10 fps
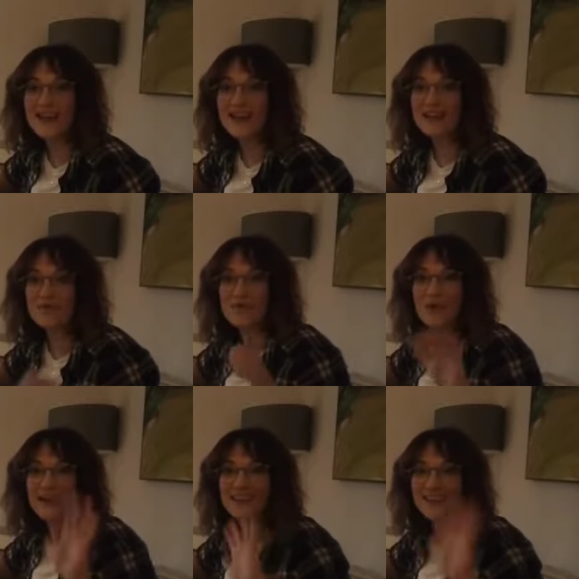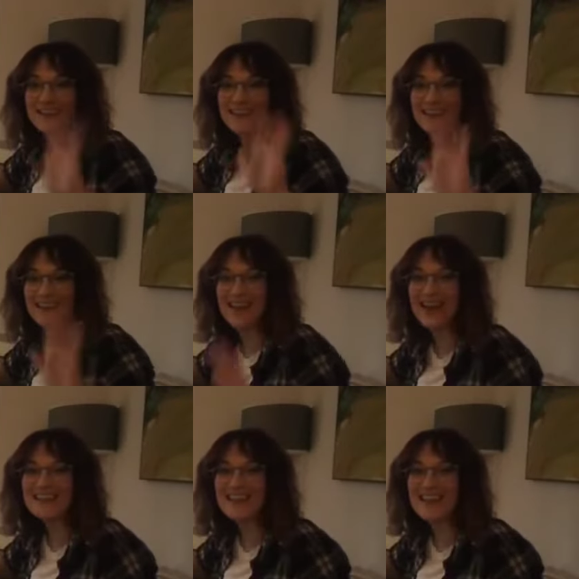A4, hi
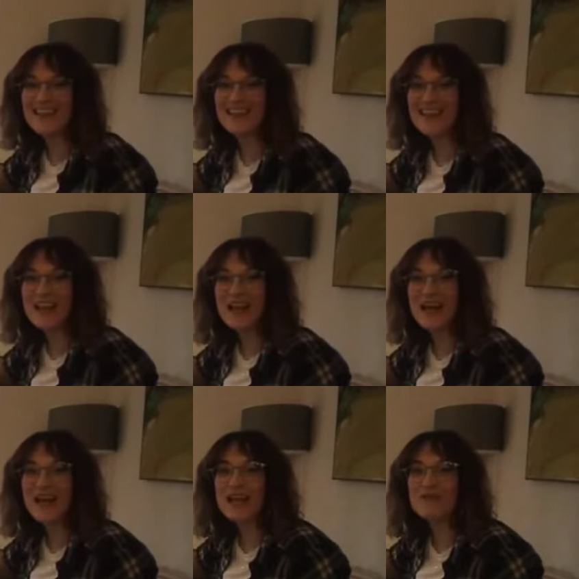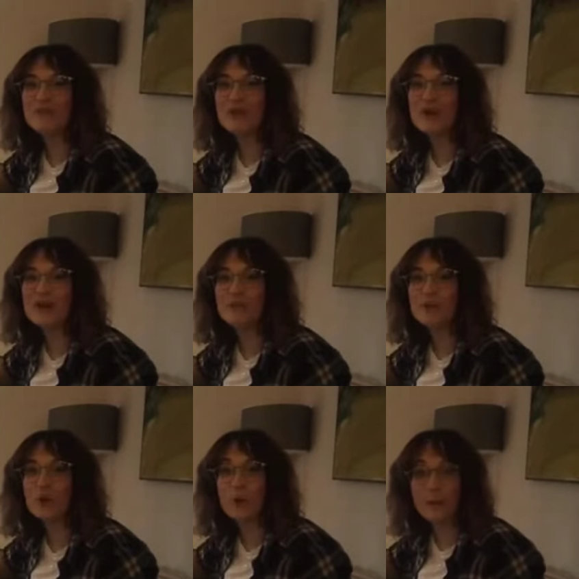Jackson, A4 is
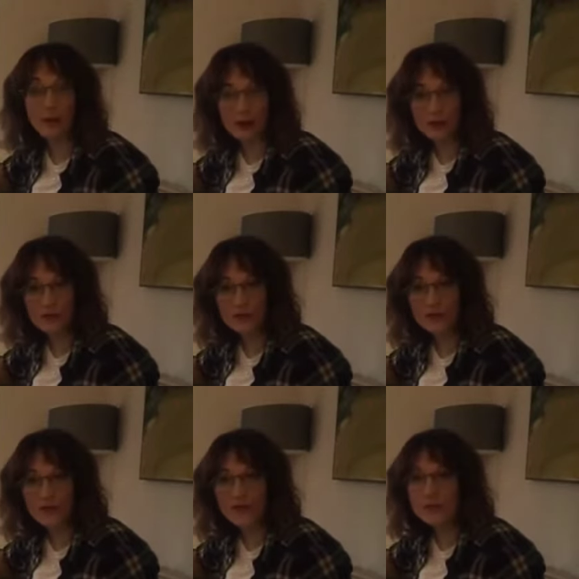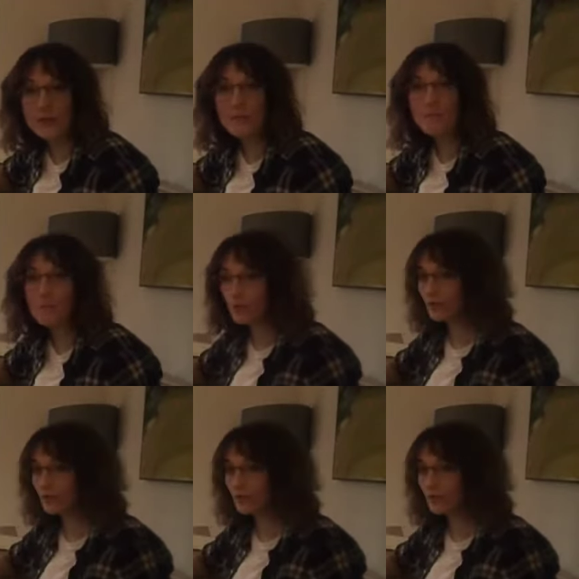probably perfect for this, but we've